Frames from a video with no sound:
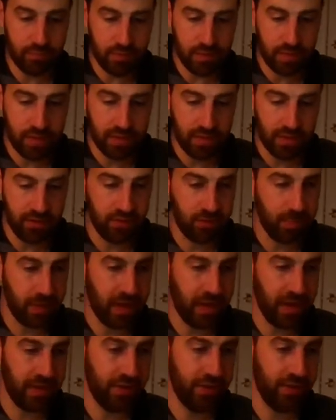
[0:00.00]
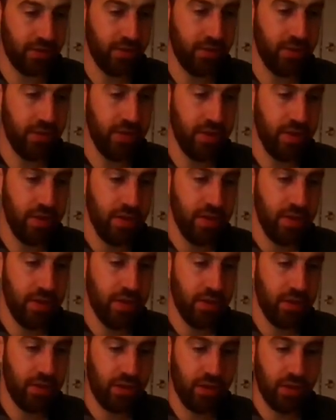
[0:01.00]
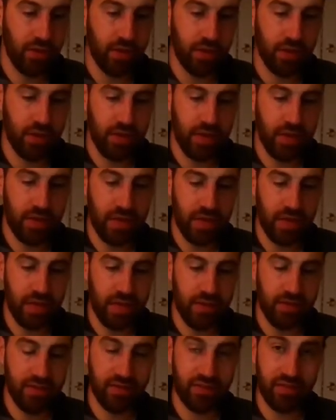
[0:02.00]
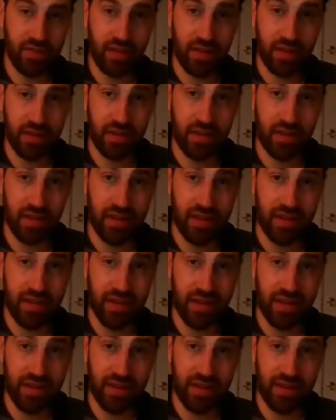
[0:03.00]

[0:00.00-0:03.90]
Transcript: In this pattern, the inside lining